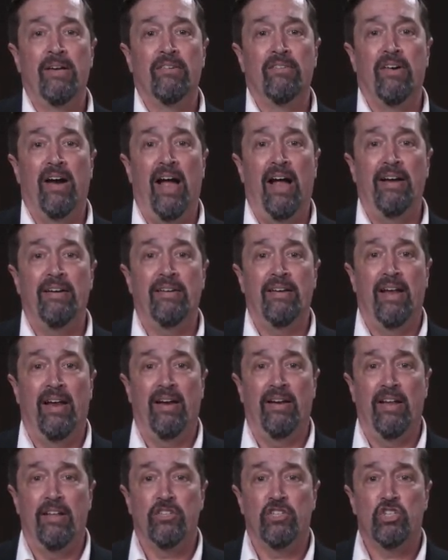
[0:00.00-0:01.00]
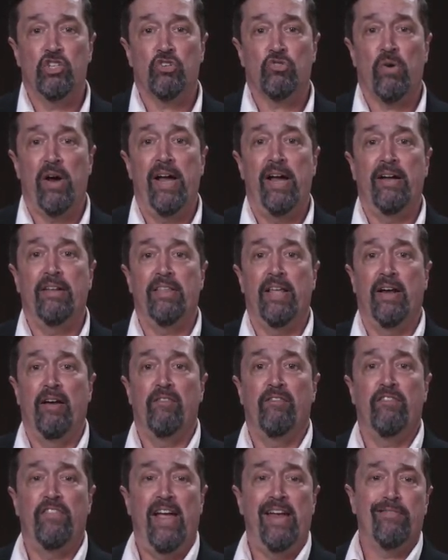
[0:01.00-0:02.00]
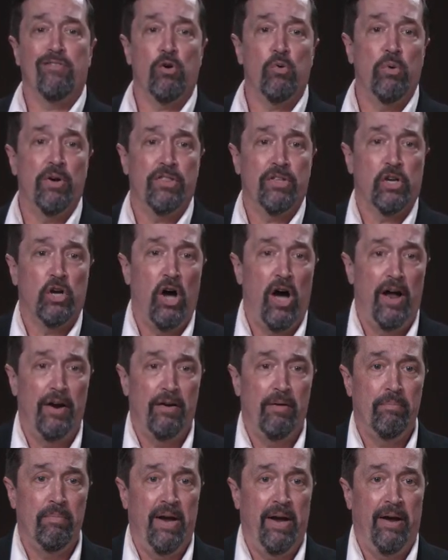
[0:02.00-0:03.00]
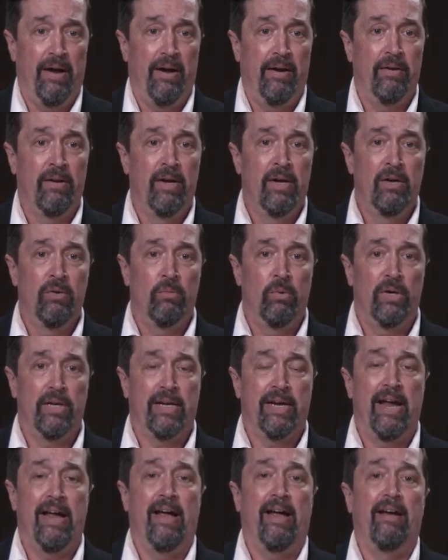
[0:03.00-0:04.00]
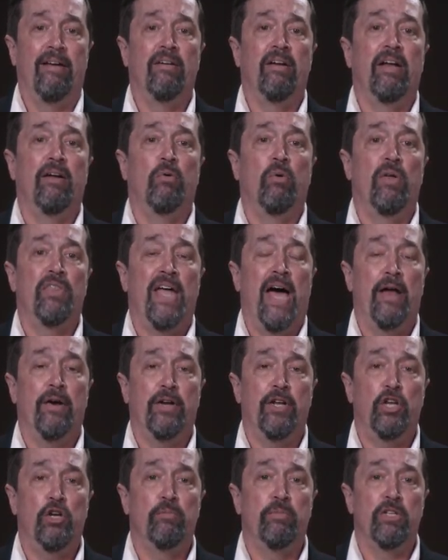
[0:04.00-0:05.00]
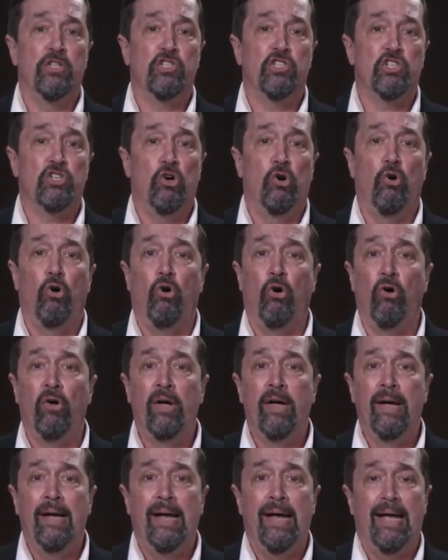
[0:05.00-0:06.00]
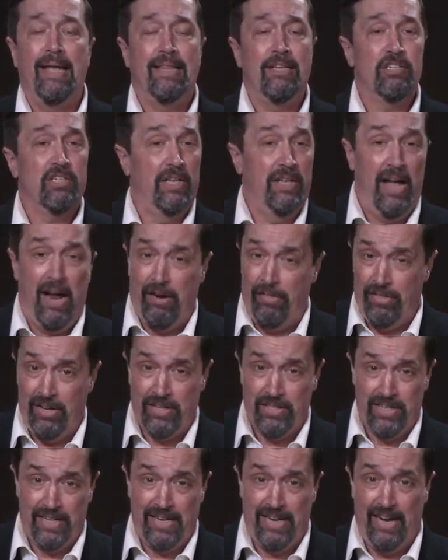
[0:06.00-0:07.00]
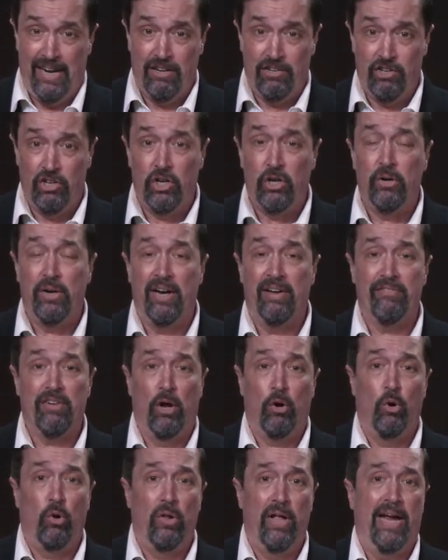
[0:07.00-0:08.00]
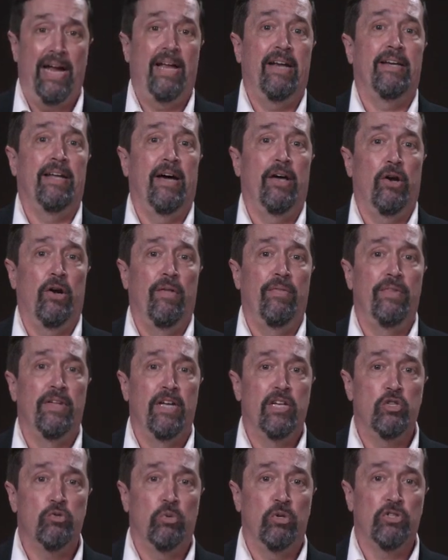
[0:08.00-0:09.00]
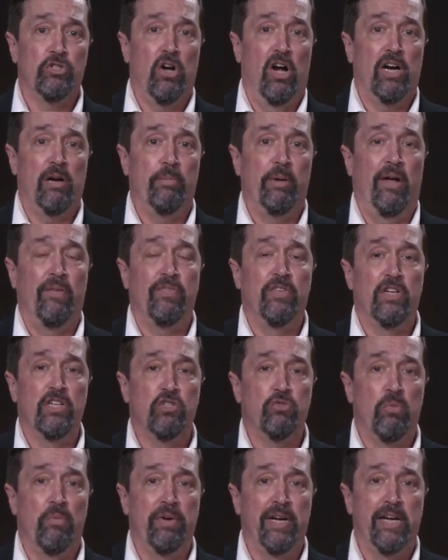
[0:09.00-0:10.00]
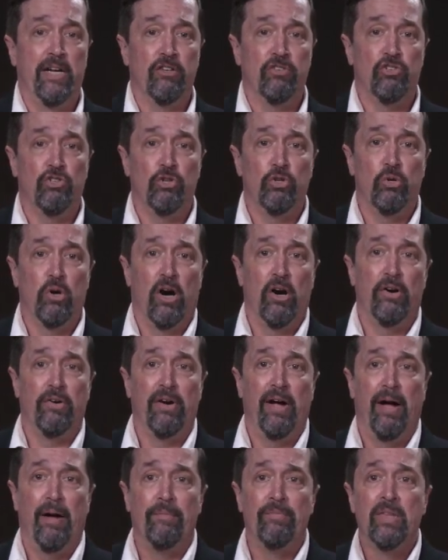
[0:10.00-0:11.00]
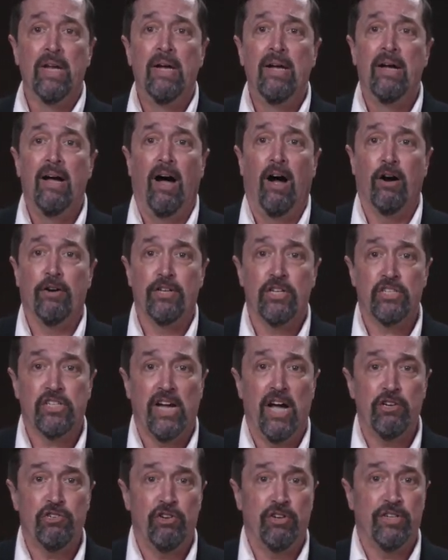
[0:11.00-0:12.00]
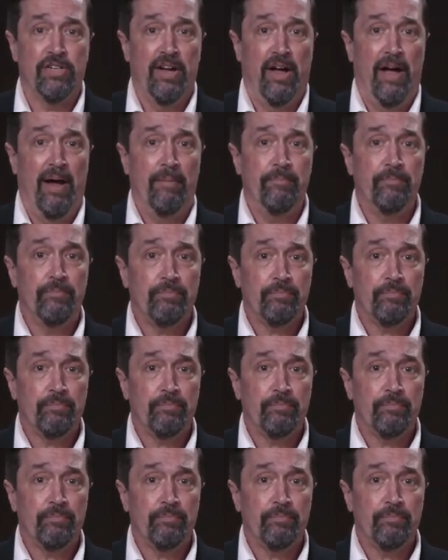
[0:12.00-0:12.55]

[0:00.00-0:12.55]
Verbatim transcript: right? And, and strength and in favor with God and men. Well, again, it, without a human soul, there's a lot of things he can't do. And I have a whole handout on this. We'll talk about this when we get to our, uh, our discussion time